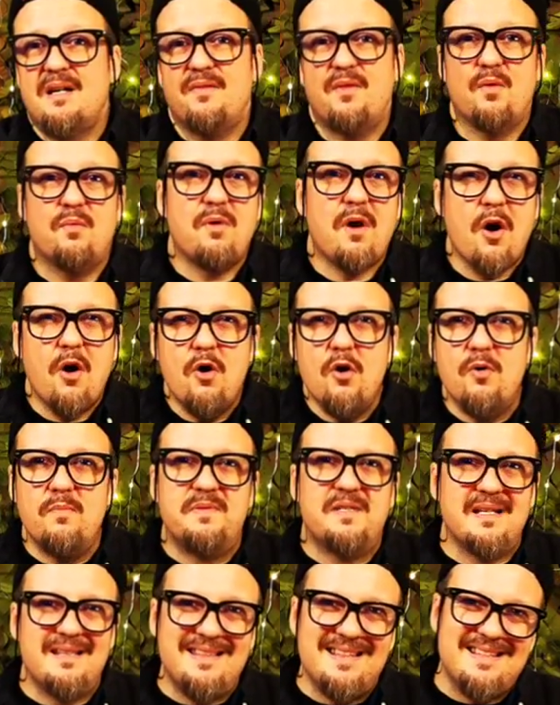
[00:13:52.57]

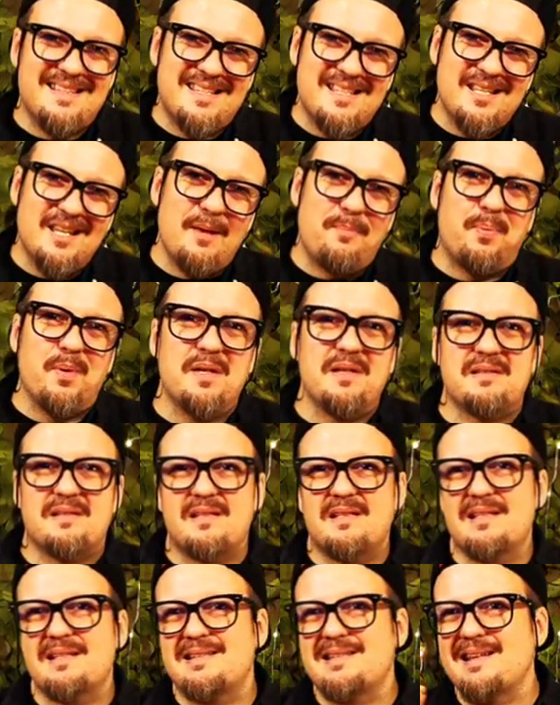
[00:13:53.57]
robes and the slippers
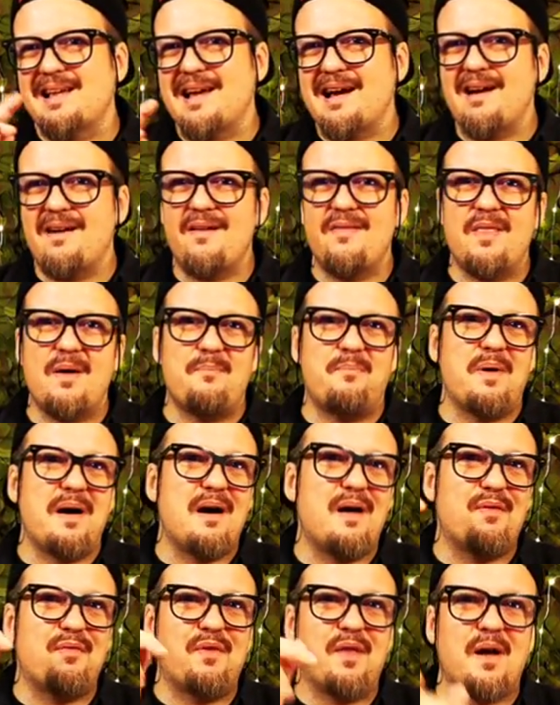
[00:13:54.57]
and the cigar in the
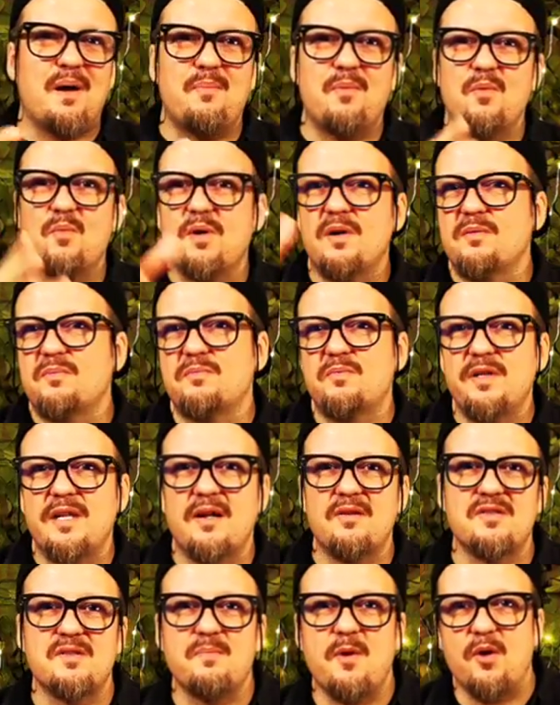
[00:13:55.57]
bathtub. But, well, we
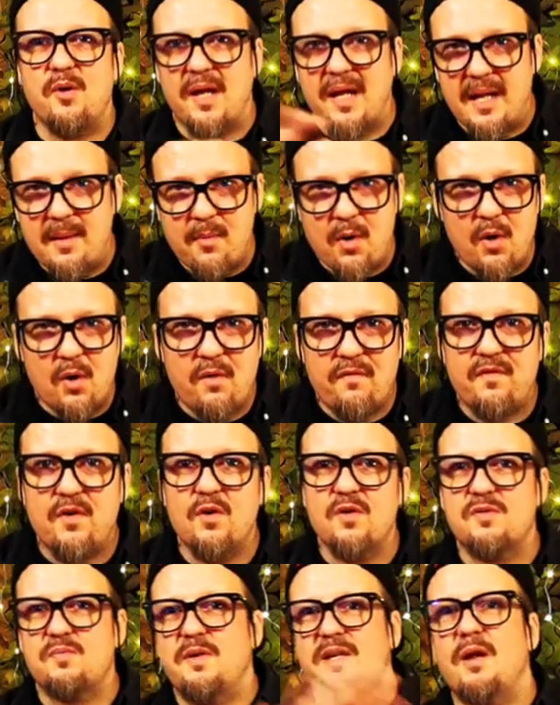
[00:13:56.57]
don't smoke anymore. Of
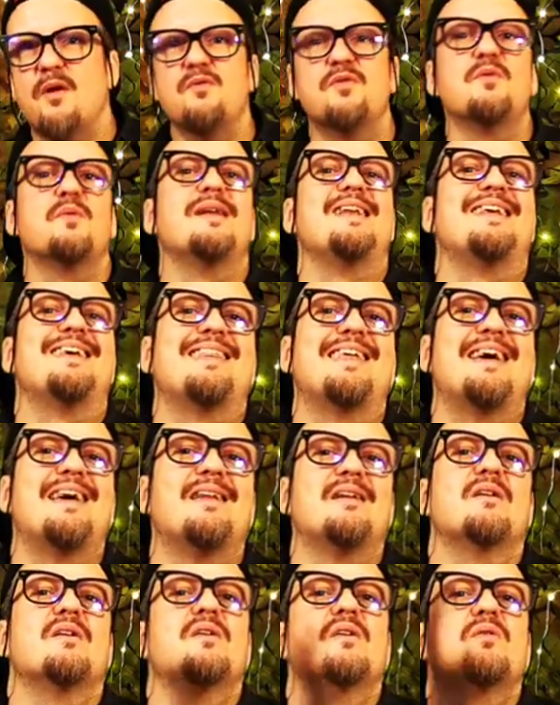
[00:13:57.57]
course, we don't do any of
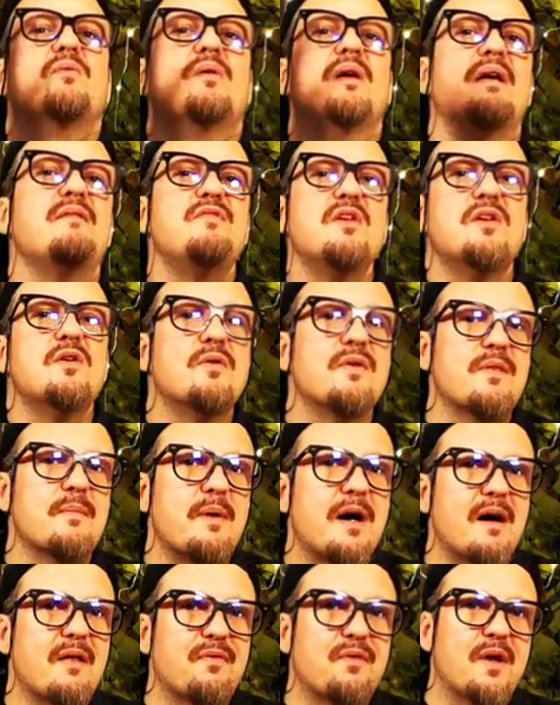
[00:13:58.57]
that. Whatever you do in the
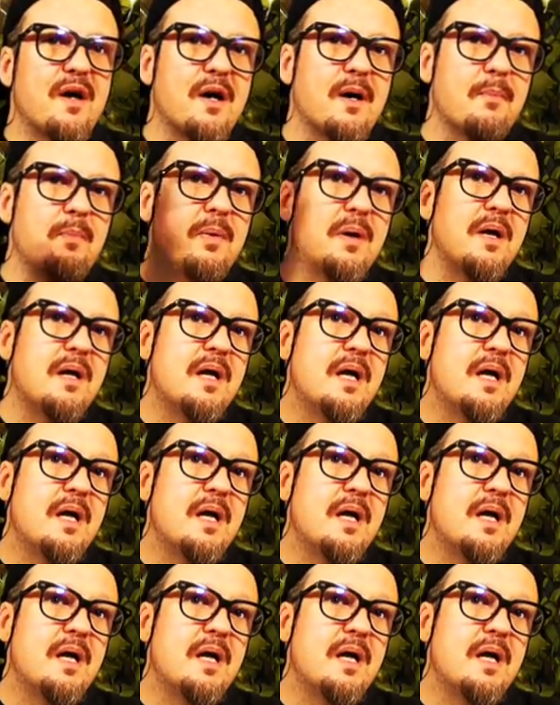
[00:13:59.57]
bathtub,